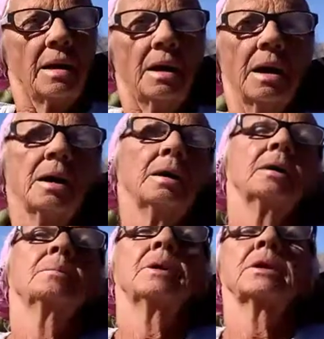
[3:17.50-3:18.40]

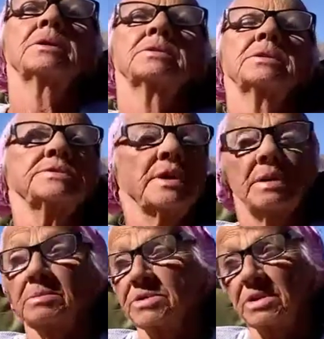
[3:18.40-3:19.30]
Oh, my goodness. I
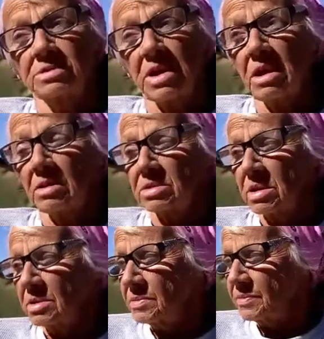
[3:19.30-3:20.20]
am so tired,
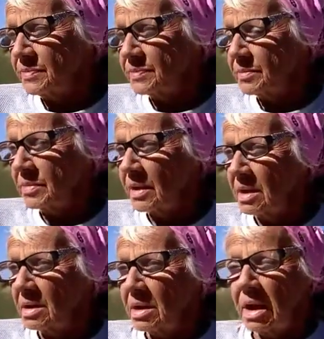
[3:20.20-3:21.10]
though.
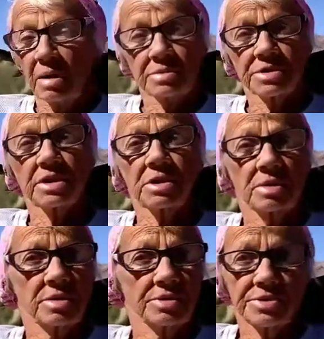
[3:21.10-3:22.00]
I was going to
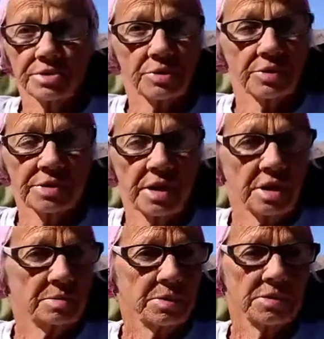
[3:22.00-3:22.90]
go to the store
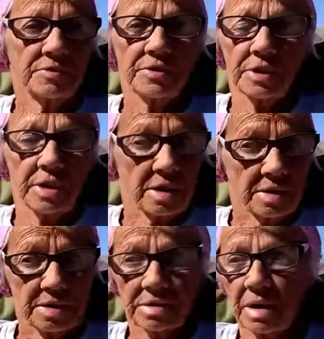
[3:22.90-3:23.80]
today, but
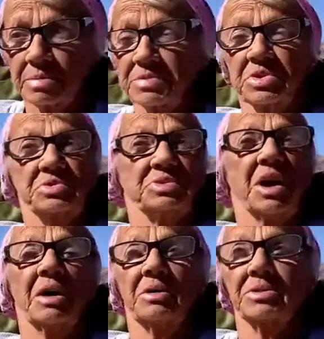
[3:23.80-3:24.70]
forget it. I'm too
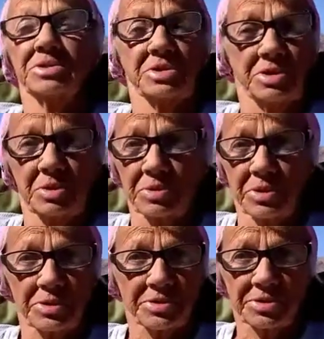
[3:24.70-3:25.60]
tired to go
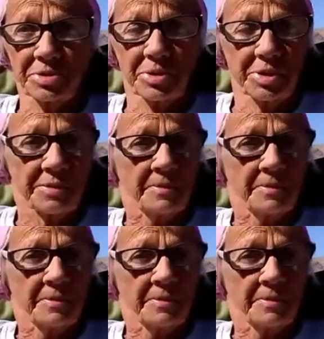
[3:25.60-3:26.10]
to the store.